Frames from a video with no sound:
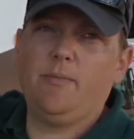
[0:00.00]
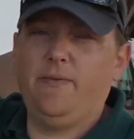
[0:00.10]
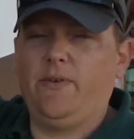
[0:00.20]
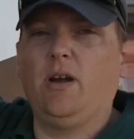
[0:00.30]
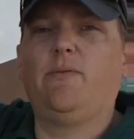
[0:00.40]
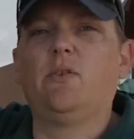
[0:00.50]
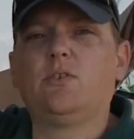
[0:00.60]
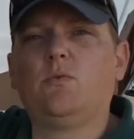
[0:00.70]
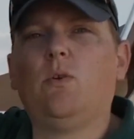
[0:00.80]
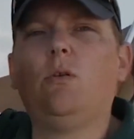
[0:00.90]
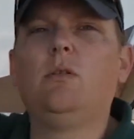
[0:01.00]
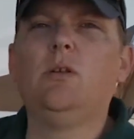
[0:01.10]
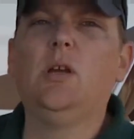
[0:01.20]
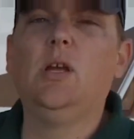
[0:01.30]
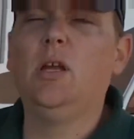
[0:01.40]
up, the very first roll
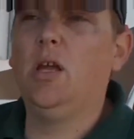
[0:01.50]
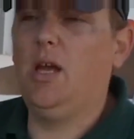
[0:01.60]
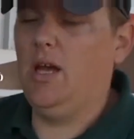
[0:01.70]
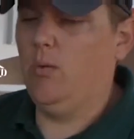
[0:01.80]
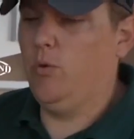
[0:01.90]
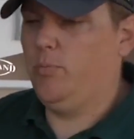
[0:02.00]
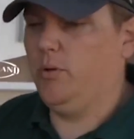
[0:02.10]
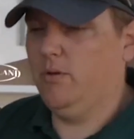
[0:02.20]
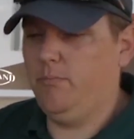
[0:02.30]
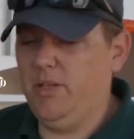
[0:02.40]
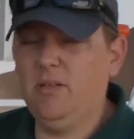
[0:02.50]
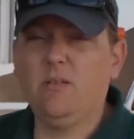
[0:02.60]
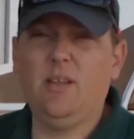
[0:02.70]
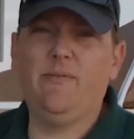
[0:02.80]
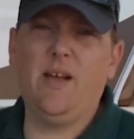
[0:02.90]
will peel
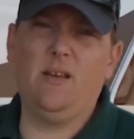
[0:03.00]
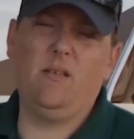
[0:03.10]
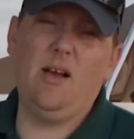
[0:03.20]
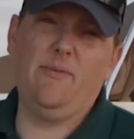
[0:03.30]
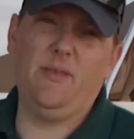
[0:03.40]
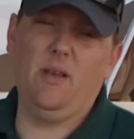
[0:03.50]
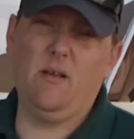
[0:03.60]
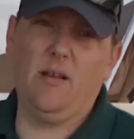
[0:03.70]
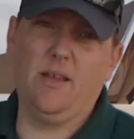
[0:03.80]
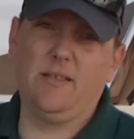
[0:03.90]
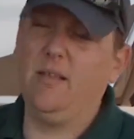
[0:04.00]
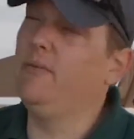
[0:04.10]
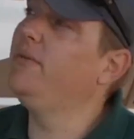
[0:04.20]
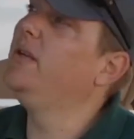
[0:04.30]
the vinyl off of the awning itself.